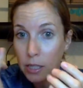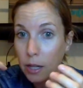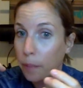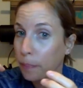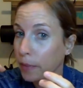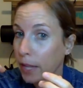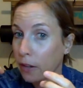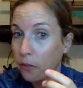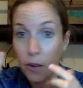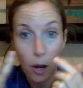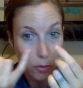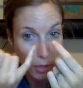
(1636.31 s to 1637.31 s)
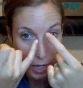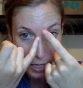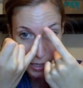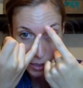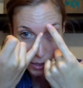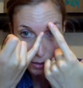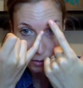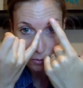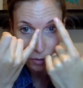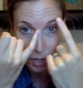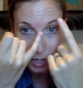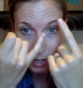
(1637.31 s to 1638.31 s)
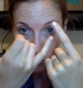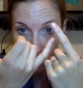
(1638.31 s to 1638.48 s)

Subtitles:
like frown lines, right?